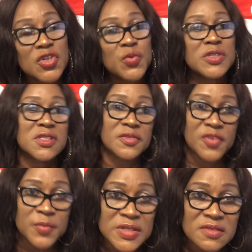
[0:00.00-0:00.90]
which is the
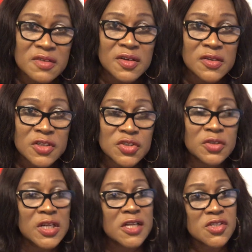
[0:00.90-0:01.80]
formative evaluation
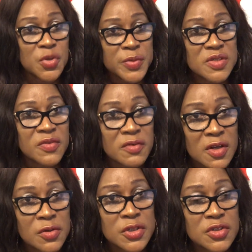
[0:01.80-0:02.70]
and summative
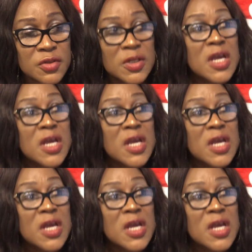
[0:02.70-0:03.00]
evaluation.